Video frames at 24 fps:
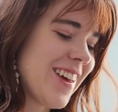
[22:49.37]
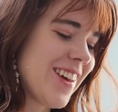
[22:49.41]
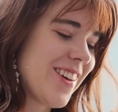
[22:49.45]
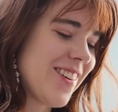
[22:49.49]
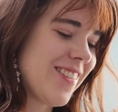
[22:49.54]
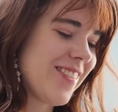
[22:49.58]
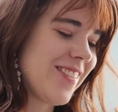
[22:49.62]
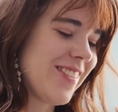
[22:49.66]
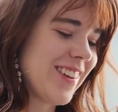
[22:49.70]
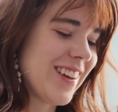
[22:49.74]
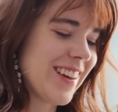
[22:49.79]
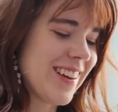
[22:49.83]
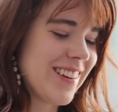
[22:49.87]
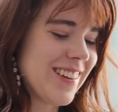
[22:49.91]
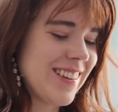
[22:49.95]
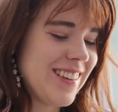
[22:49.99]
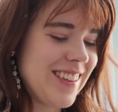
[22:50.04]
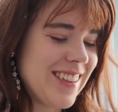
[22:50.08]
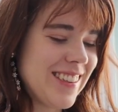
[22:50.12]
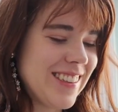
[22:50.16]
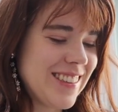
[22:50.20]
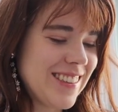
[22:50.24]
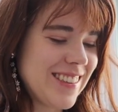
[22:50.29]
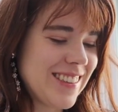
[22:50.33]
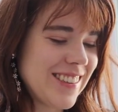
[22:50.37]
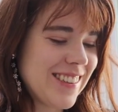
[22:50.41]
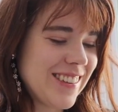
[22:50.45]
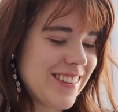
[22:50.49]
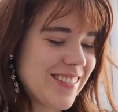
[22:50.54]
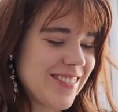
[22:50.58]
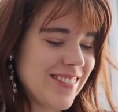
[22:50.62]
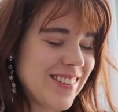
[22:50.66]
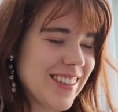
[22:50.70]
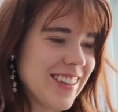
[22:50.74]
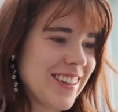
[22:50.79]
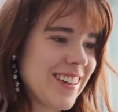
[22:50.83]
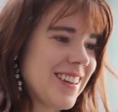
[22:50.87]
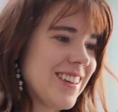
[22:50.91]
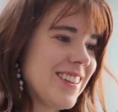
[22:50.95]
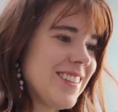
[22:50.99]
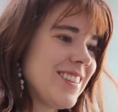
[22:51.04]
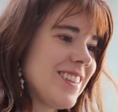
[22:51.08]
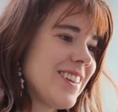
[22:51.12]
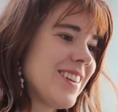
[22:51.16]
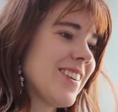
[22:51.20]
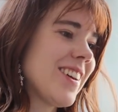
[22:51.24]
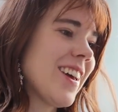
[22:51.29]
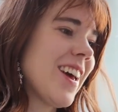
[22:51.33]
Oh my goodness, oh my
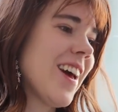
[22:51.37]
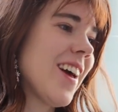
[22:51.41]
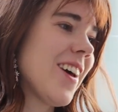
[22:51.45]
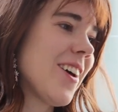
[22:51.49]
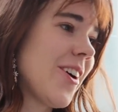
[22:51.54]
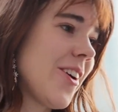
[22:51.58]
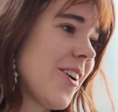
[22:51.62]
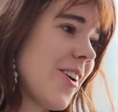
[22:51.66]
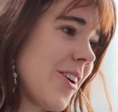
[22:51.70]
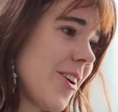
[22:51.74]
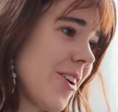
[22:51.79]
gosh. Okay,